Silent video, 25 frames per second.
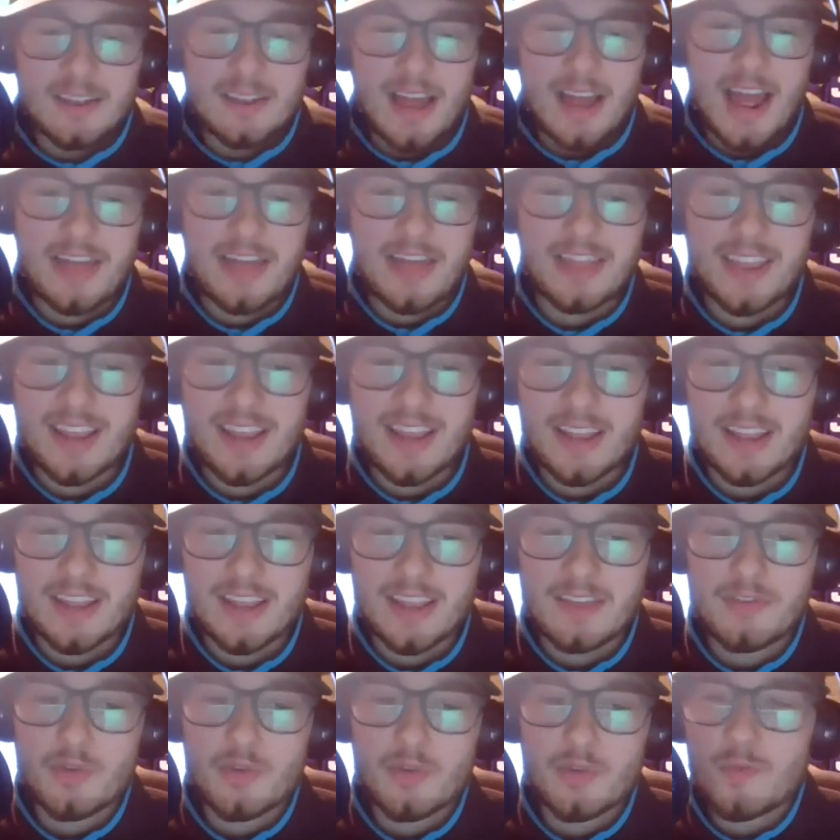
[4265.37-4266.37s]
I think
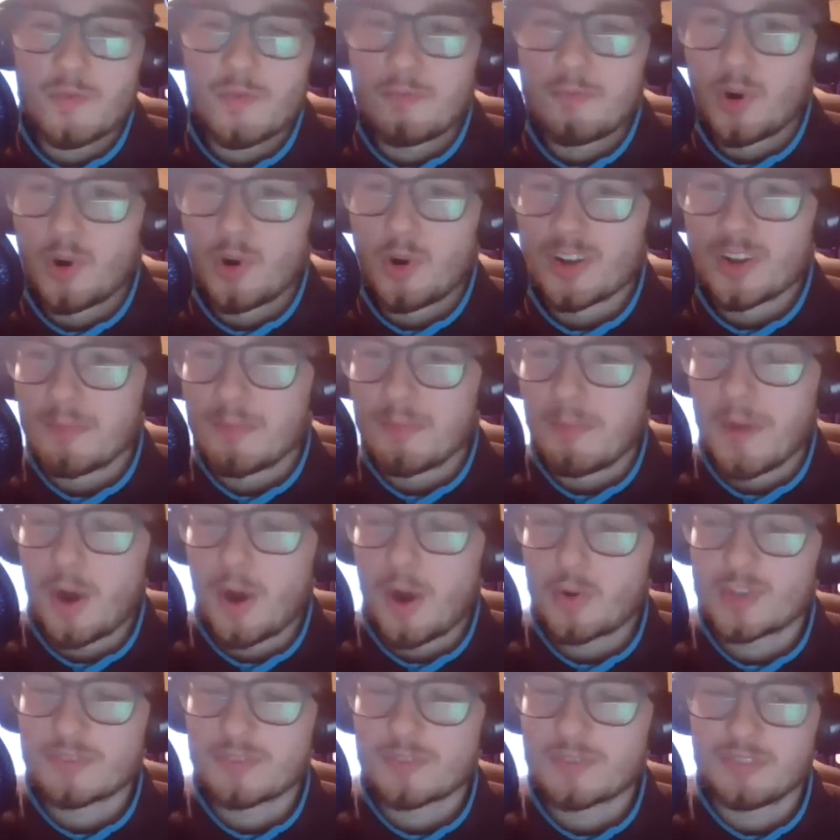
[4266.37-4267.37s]
if you put
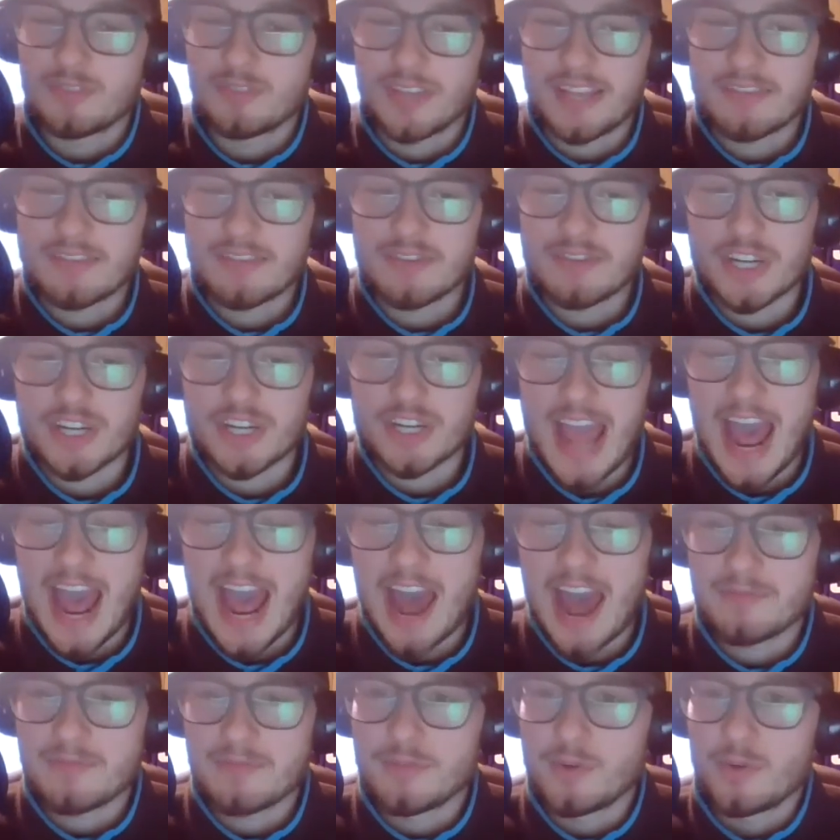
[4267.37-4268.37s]
mouse flavored
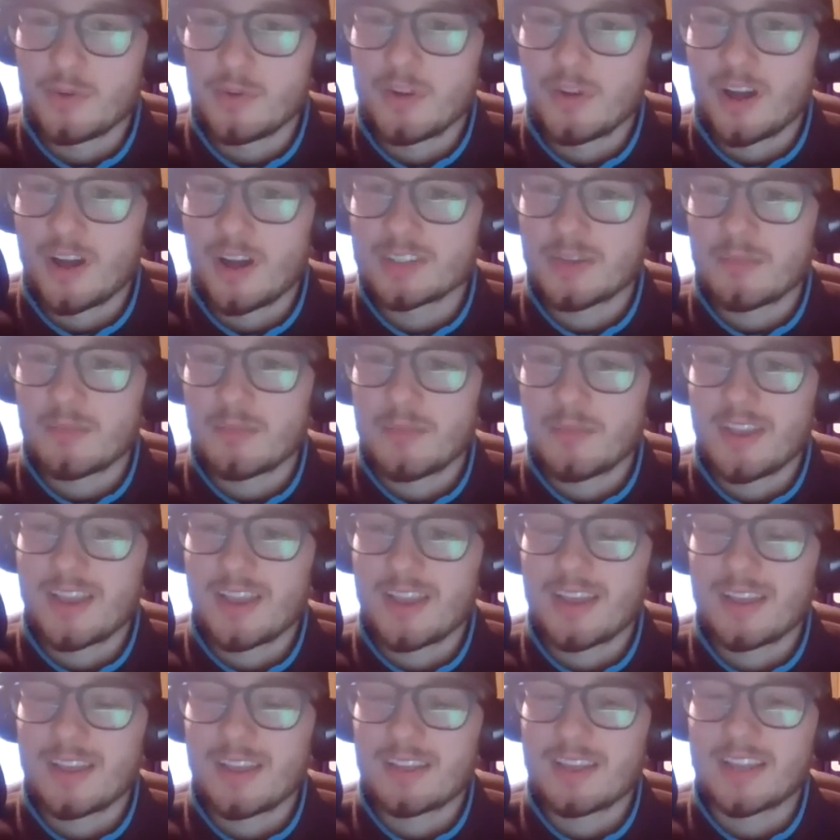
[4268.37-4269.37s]
cat food on
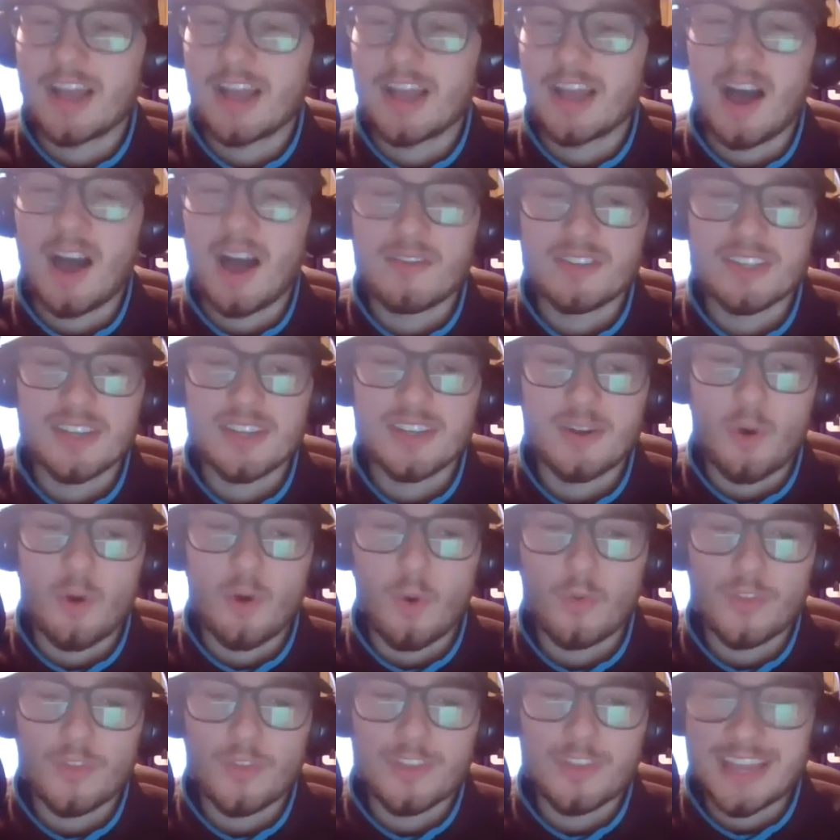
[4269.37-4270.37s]
something, like obviously
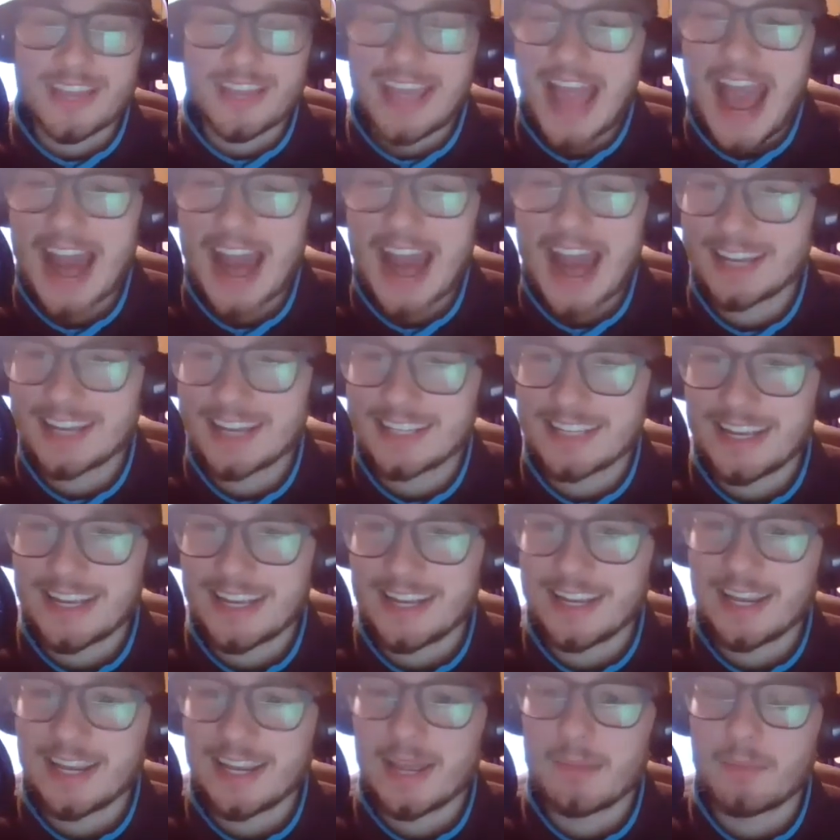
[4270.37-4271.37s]
only the cat is
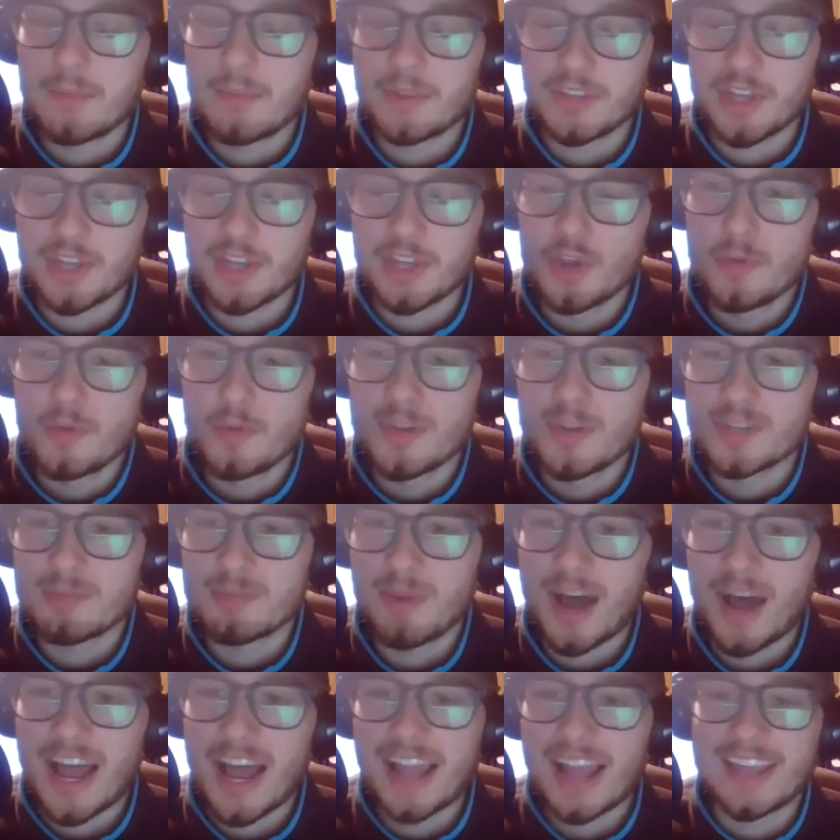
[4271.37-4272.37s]
eating it, but the human
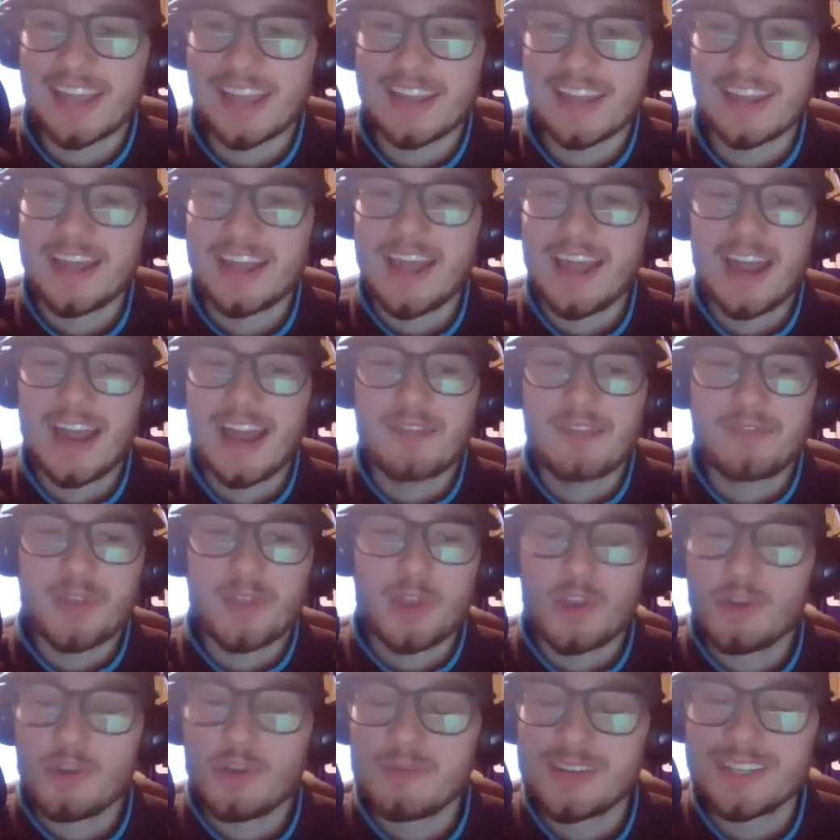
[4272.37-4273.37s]
buying it. And if the
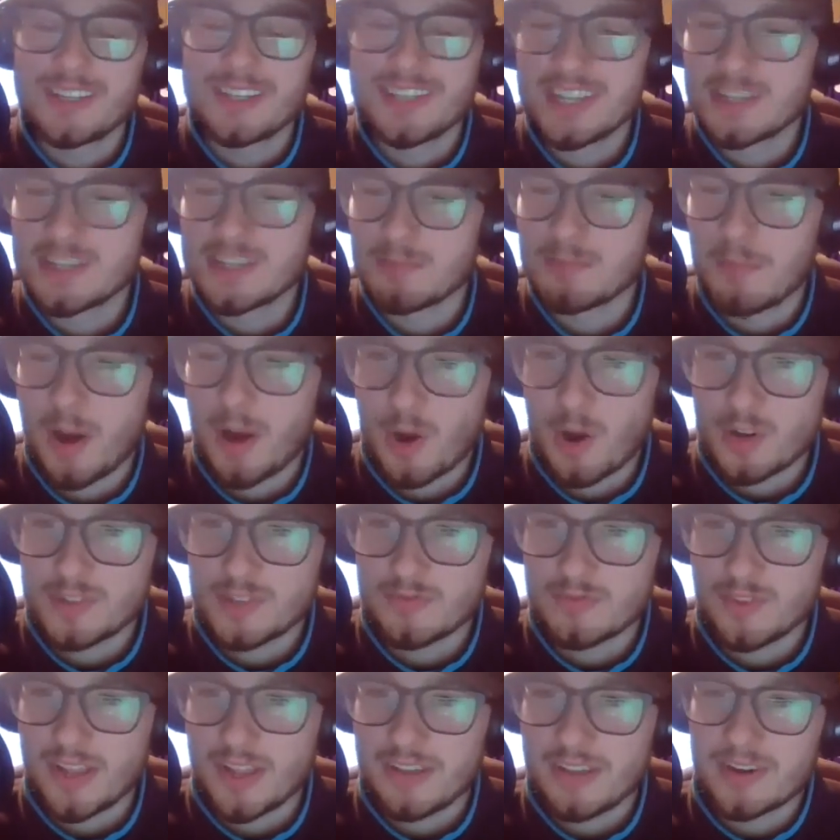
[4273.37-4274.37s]
human sees mouse
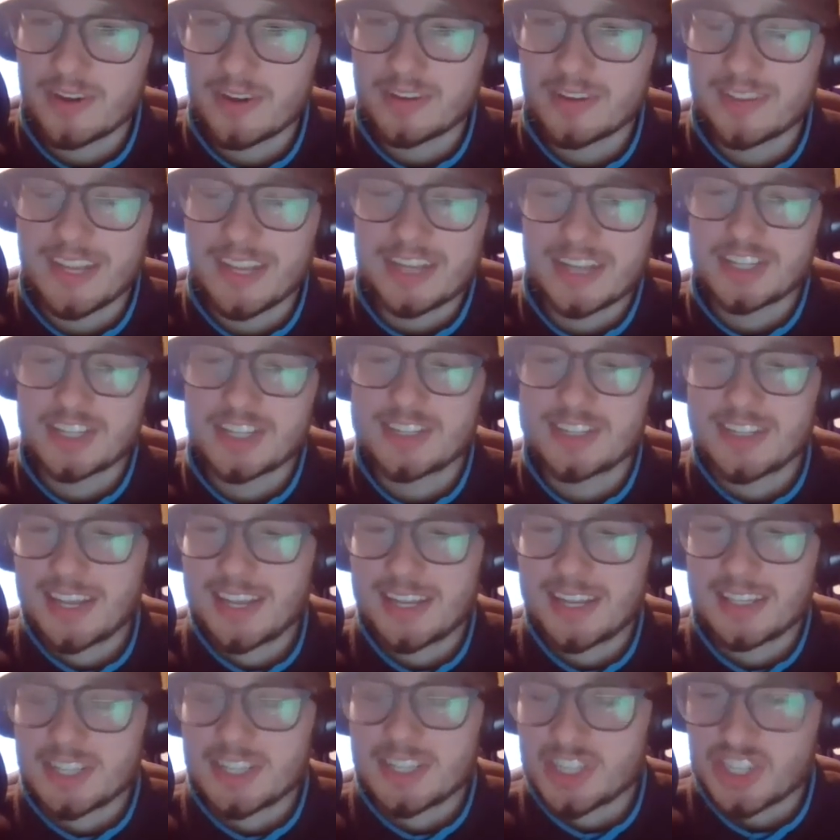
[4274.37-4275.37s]
flavored, they just
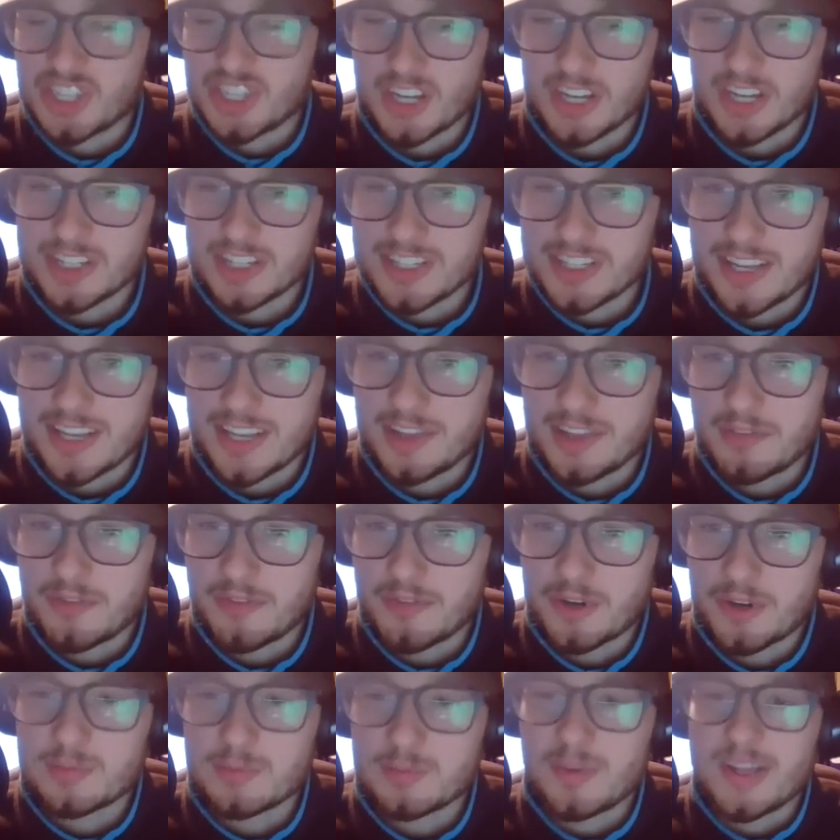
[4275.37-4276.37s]
think disgusting in the
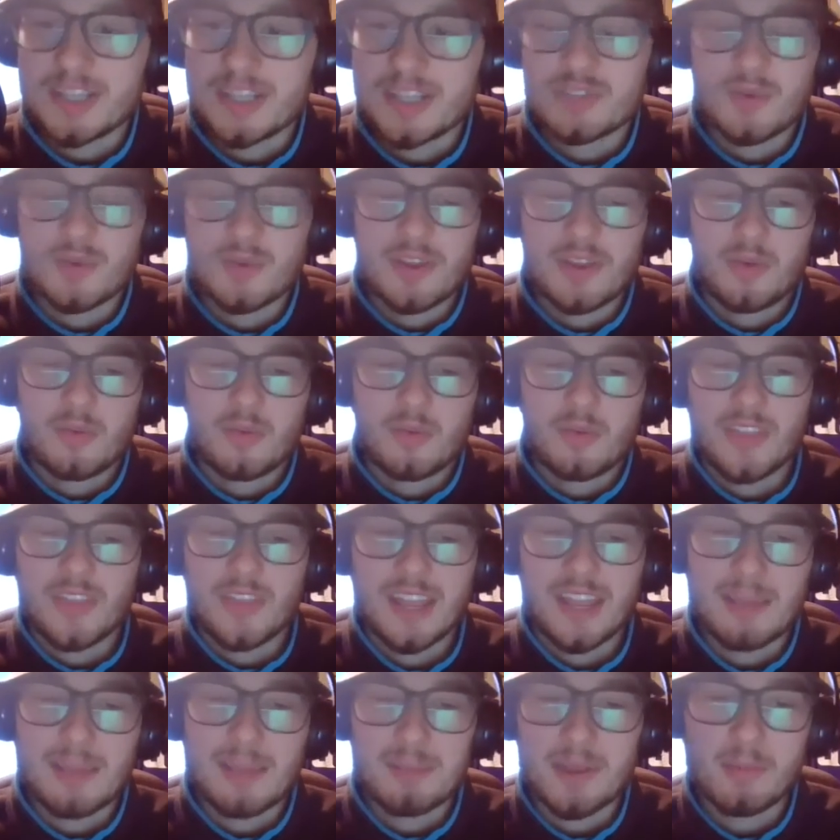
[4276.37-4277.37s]
first place. So I don't
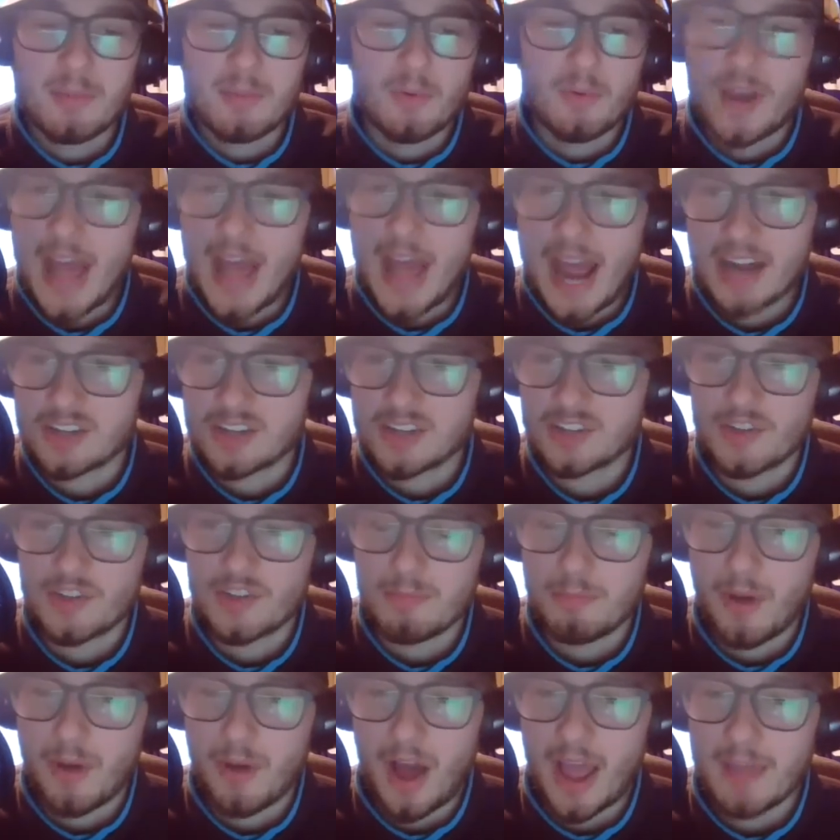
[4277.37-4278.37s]
think people would actually
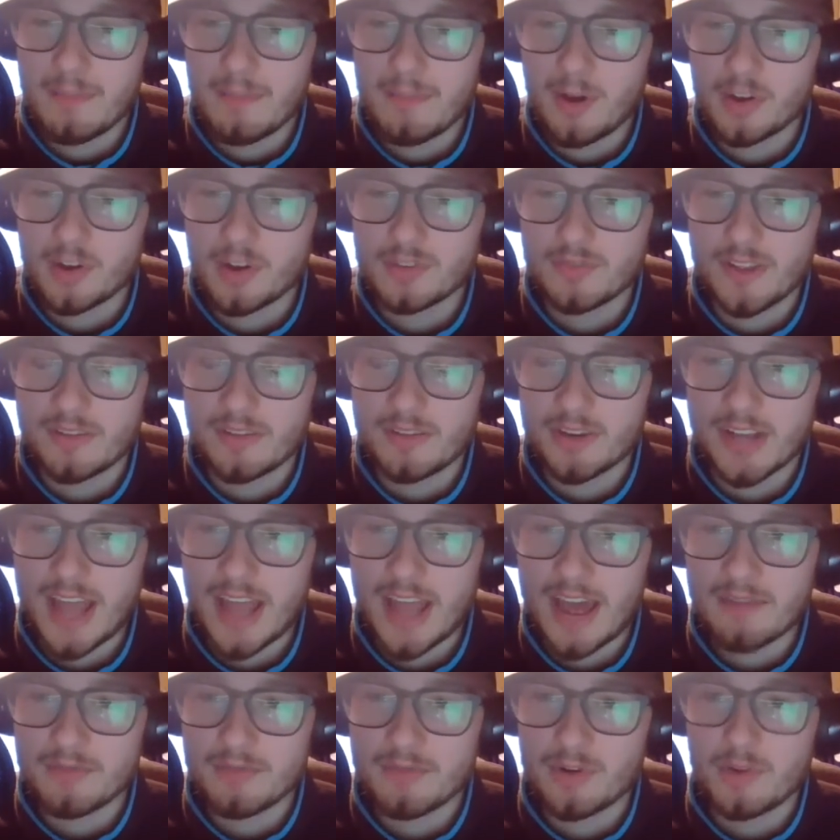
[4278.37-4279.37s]
buy mouse flavored
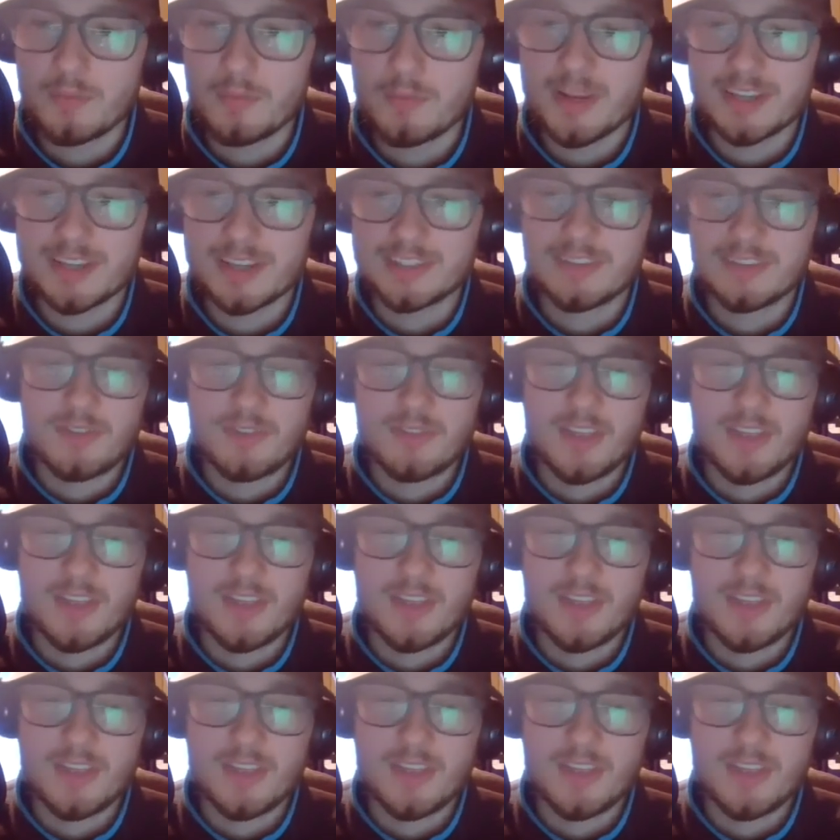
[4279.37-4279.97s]
cat food because of